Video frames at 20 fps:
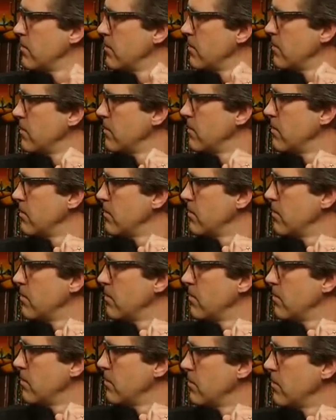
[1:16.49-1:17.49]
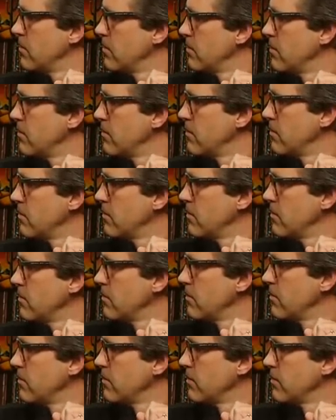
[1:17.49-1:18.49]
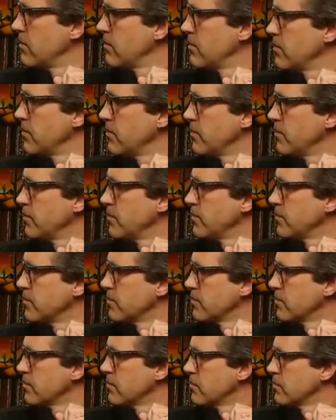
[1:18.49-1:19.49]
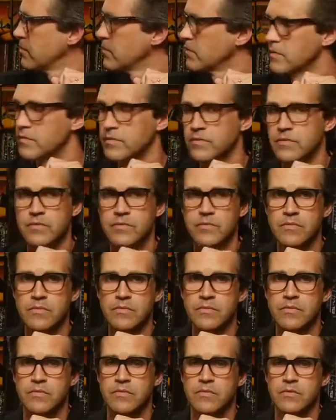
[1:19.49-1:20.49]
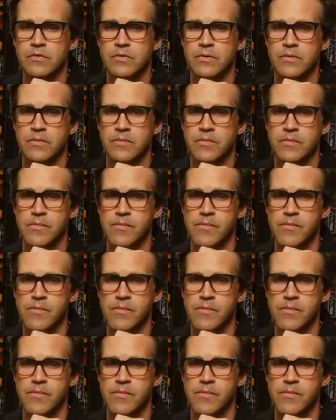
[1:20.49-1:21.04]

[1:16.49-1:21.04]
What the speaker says: This person isn't speaking.